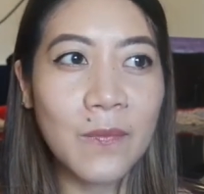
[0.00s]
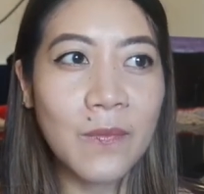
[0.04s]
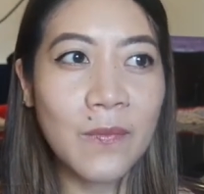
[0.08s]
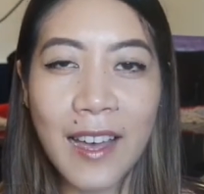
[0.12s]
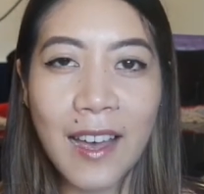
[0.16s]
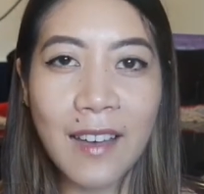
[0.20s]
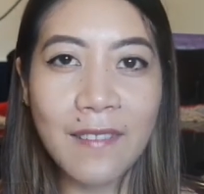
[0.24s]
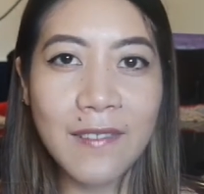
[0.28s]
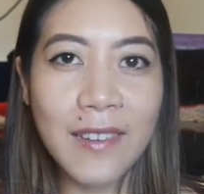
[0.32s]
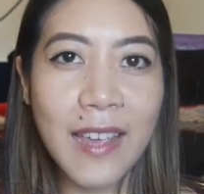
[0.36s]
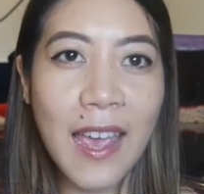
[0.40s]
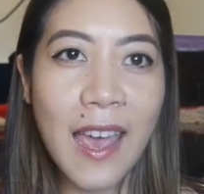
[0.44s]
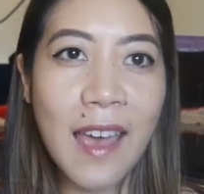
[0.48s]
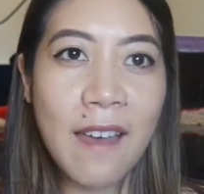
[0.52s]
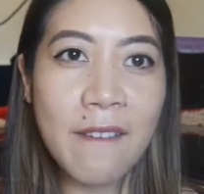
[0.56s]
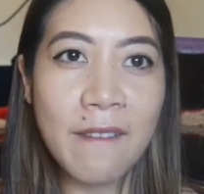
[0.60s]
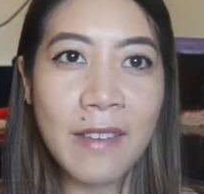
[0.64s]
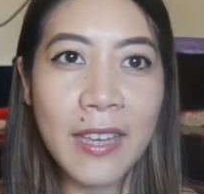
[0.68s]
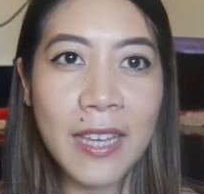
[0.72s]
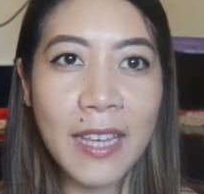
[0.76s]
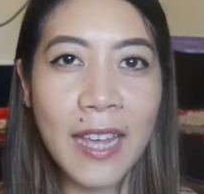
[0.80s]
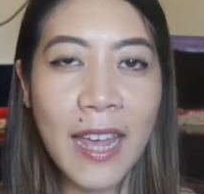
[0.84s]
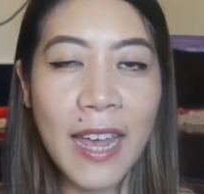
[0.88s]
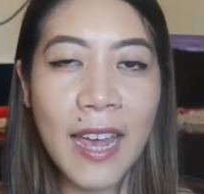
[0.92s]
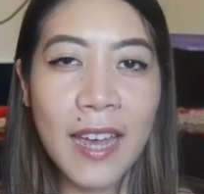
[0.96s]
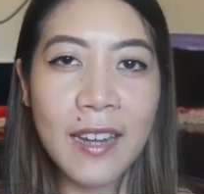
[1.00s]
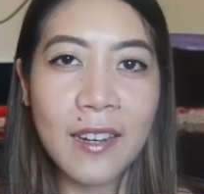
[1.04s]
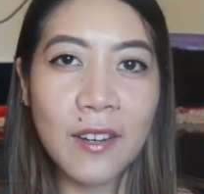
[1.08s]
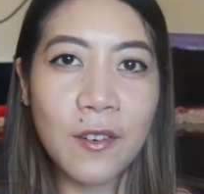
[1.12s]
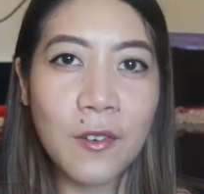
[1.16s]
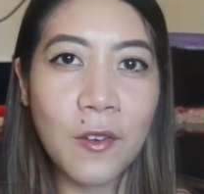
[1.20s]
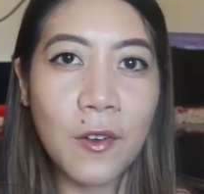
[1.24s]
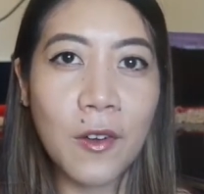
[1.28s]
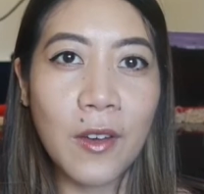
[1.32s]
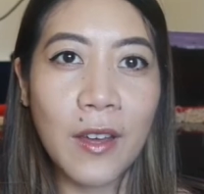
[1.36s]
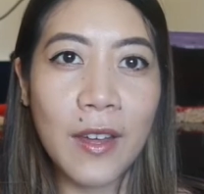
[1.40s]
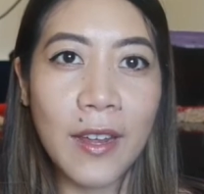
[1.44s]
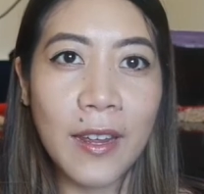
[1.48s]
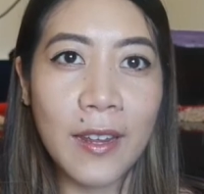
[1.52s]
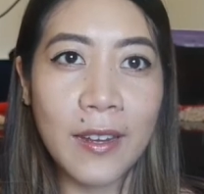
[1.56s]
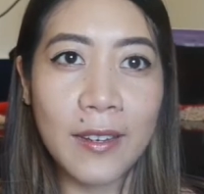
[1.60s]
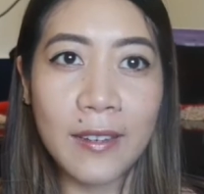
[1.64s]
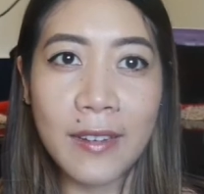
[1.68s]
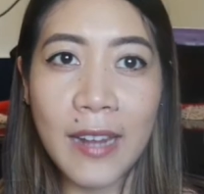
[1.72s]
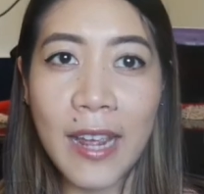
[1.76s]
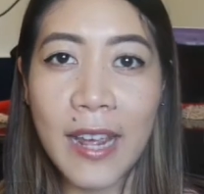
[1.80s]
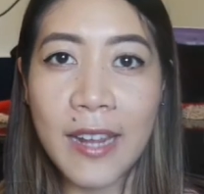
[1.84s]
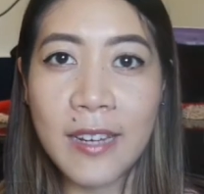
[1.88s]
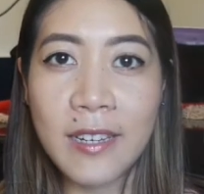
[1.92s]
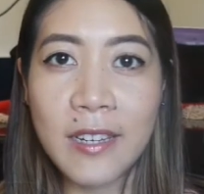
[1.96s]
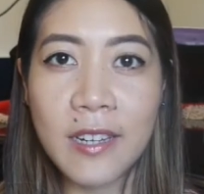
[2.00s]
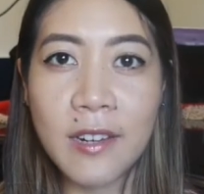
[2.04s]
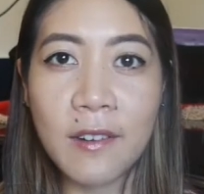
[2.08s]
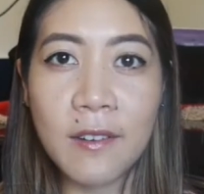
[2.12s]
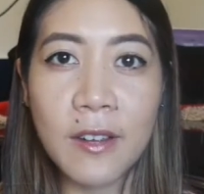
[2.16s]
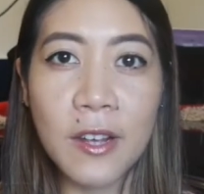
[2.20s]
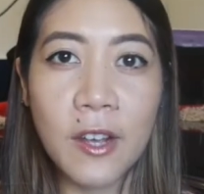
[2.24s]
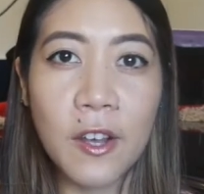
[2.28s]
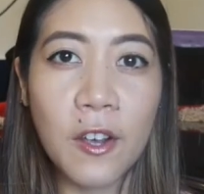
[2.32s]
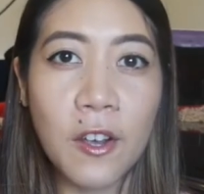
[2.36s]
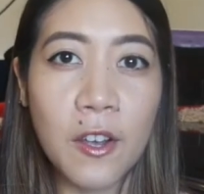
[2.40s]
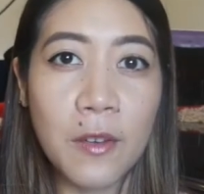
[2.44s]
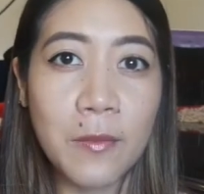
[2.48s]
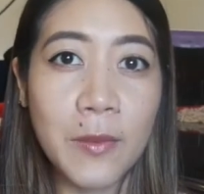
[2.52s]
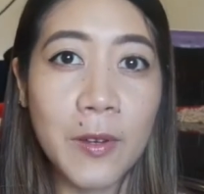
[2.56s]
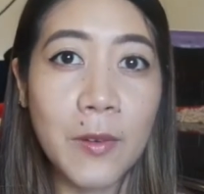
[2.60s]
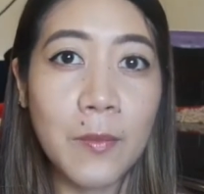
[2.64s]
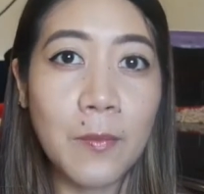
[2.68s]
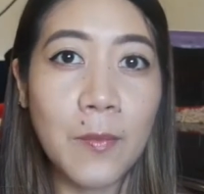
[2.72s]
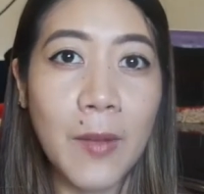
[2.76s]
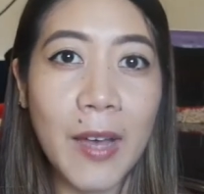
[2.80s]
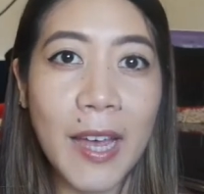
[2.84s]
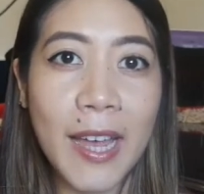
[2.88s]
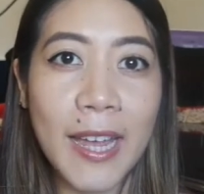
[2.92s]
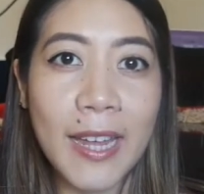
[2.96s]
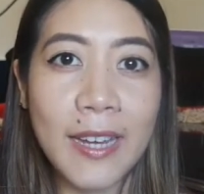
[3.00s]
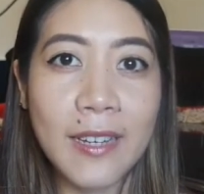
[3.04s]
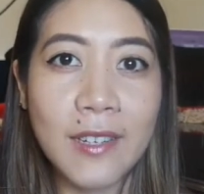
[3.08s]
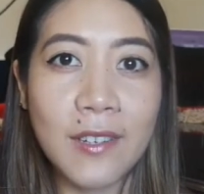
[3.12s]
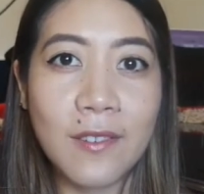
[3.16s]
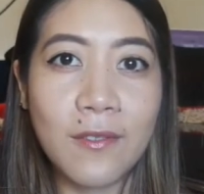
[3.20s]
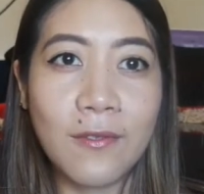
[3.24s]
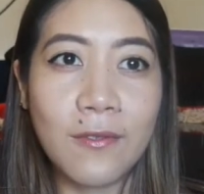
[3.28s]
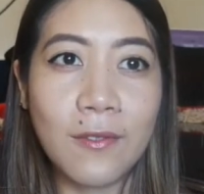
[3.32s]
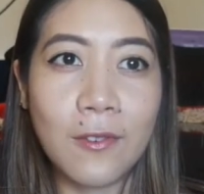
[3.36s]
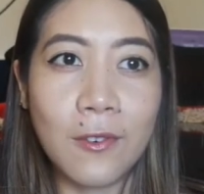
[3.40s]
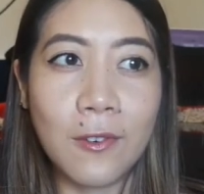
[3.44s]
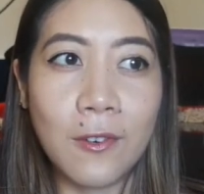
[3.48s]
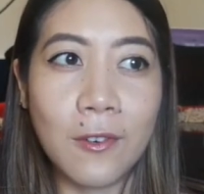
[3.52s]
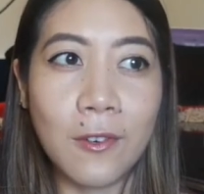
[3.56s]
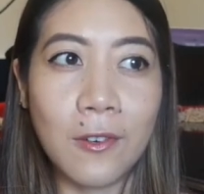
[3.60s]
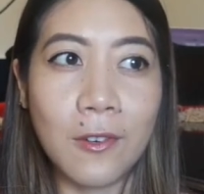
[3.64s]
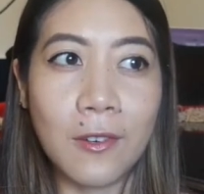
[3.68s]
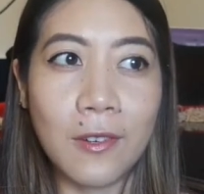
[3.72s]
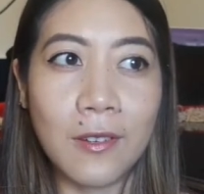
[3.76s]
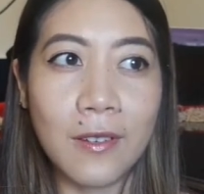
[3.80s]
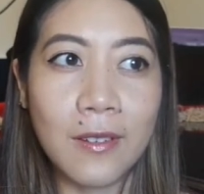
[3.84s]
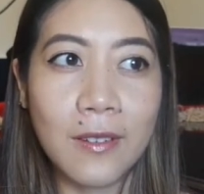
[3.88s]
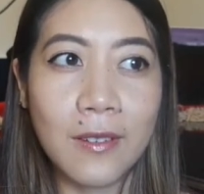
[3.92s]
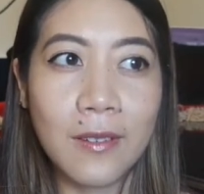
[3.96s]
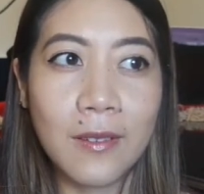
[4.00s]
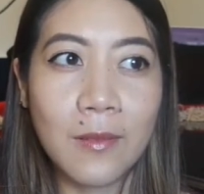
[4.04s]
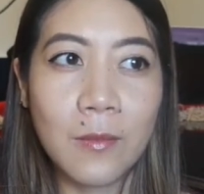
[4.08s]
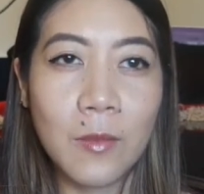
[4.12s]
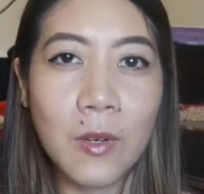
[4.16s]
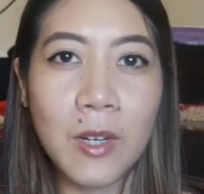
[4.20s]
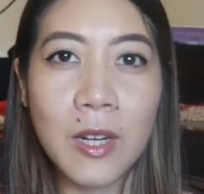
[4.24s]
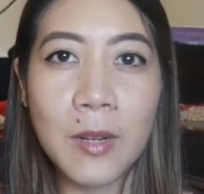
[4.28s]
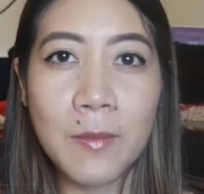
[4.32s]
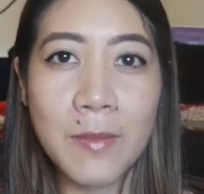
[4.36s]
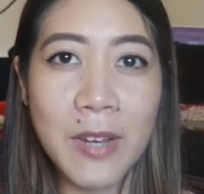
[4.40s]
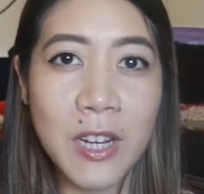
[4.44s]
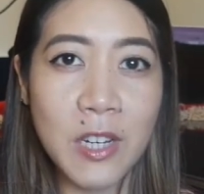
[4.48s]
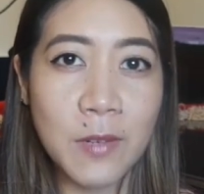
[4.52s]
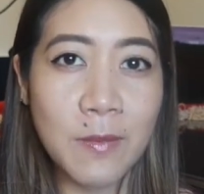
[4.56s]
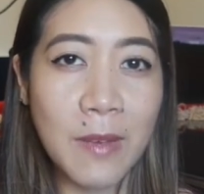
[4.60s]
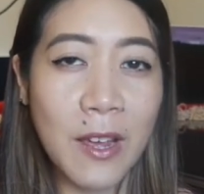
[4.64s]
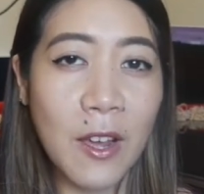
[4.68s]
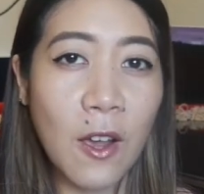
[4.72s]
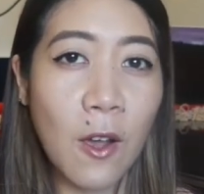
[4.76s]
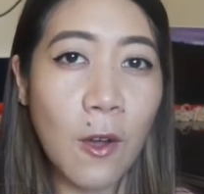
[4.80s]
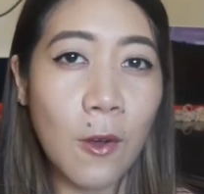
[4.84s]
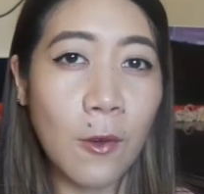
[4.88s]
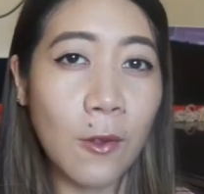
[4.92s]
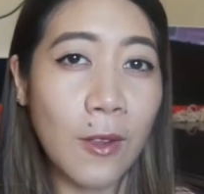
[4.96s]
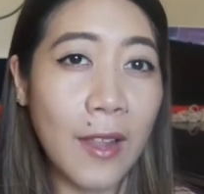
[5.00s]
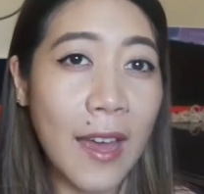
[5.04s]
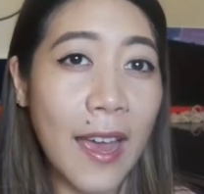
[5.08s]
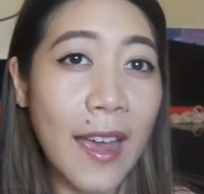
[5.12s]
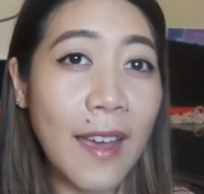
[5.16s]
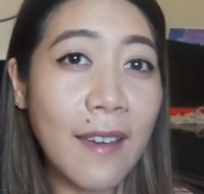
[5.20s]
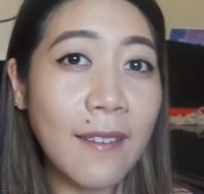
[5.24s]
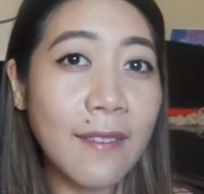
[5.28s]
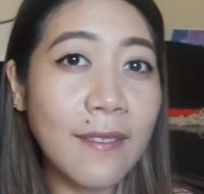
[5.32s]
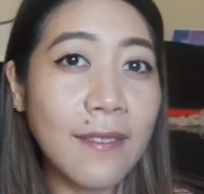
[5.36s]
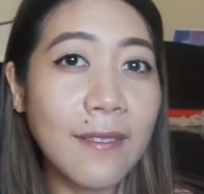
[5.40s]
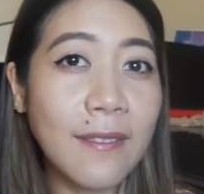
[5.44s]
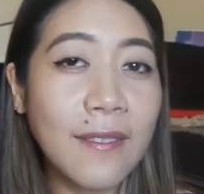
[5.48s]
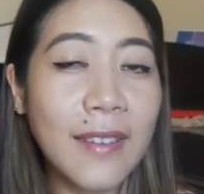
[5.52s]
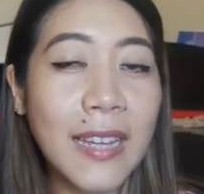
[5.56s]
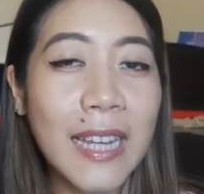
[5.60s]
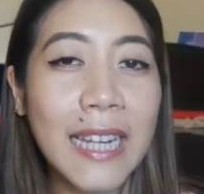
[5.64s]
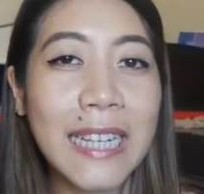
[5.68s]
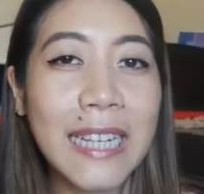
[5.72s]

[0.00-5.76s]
after having had an anterior open bite for pretty much my whole life.